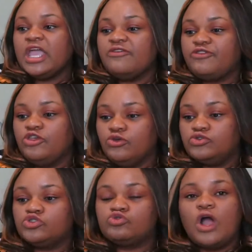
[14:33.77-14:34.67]
If you
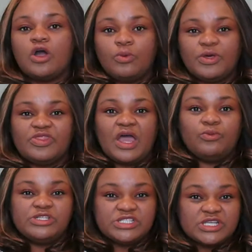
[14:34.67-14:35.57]
struggle with that,
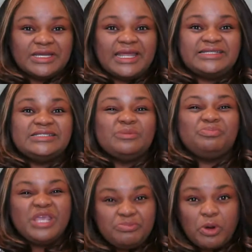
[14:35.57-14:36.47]
which is connected to
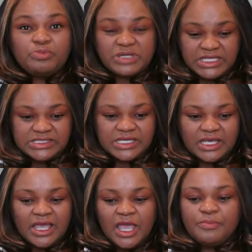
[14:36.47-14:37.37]
people pleasing